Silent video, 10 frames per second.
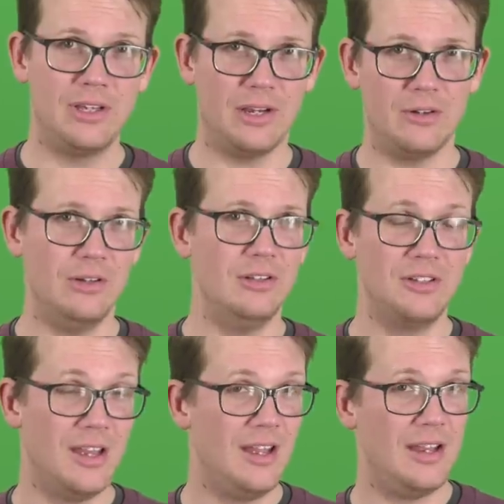kicker
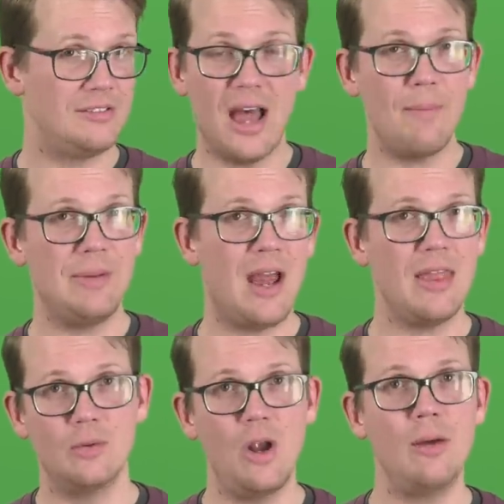is, it's not
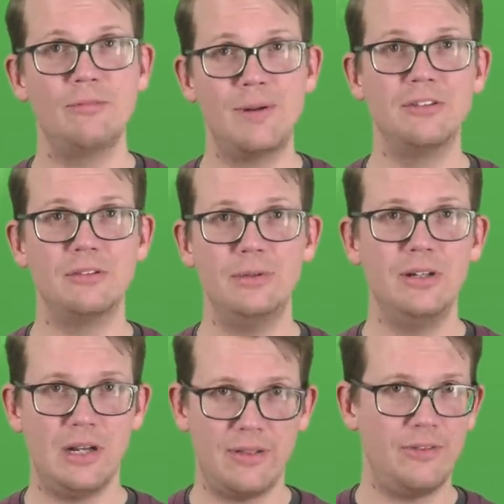beyond the realm of
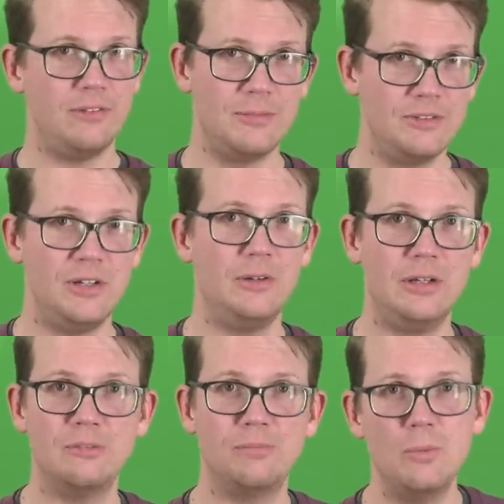possibility that this
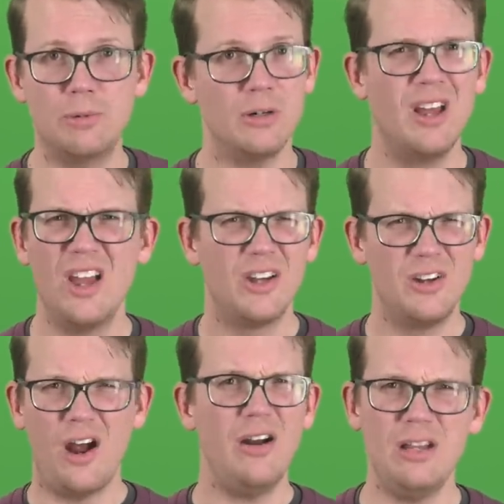mysterious pooper
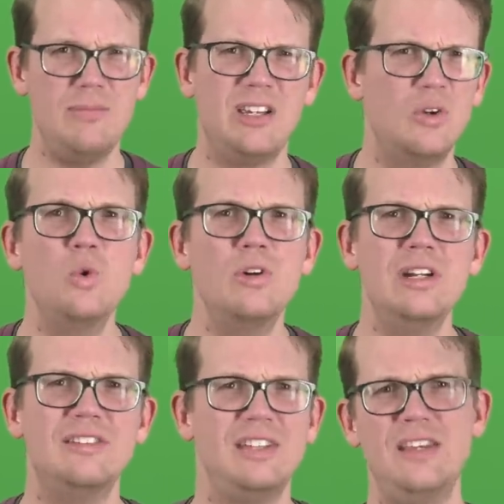could already be cooling
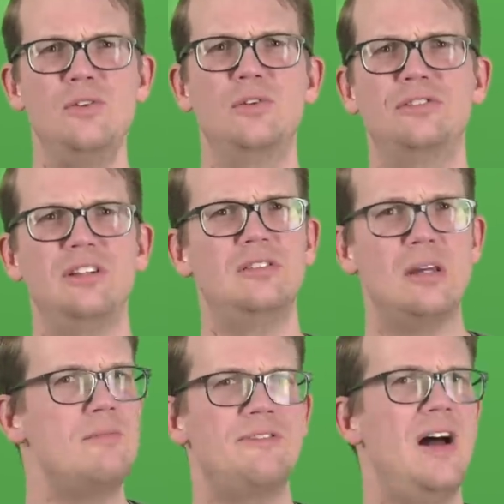its heels in
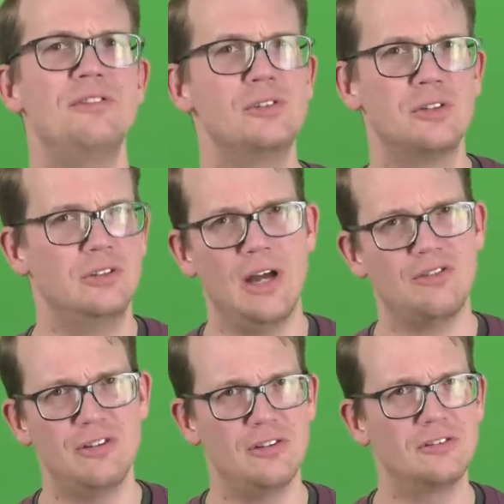some fossil
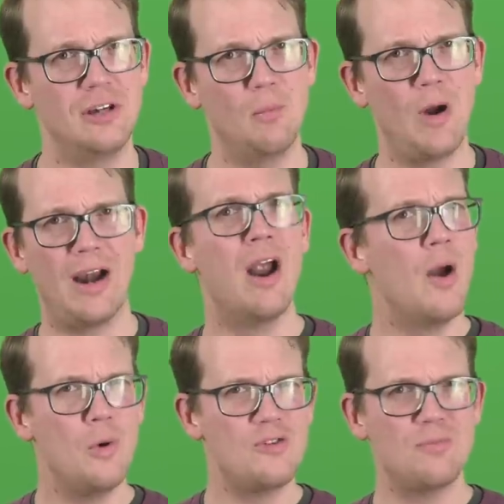collection somewhere,
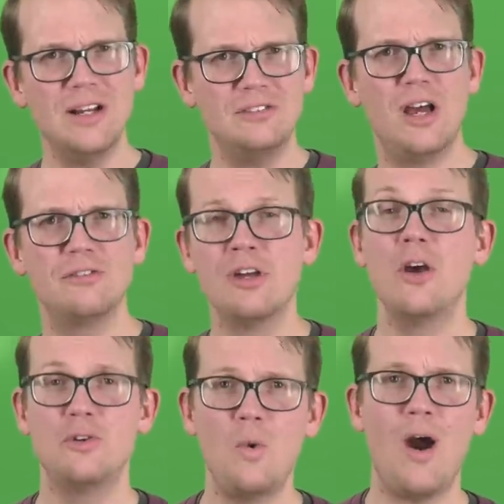which brings us
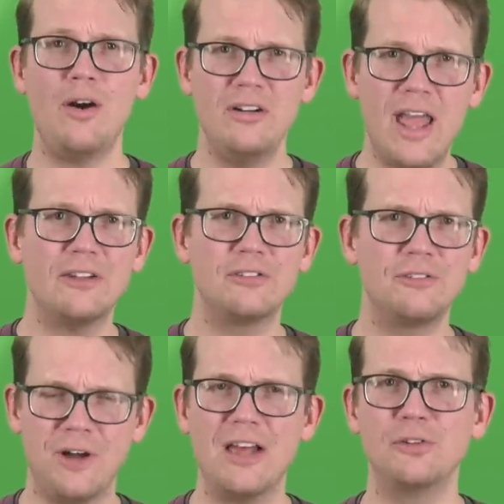to our next
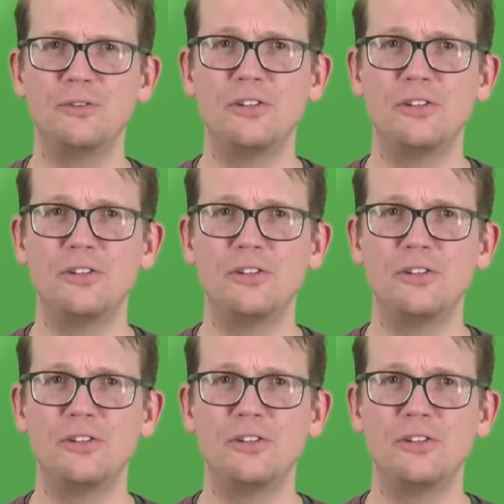fossil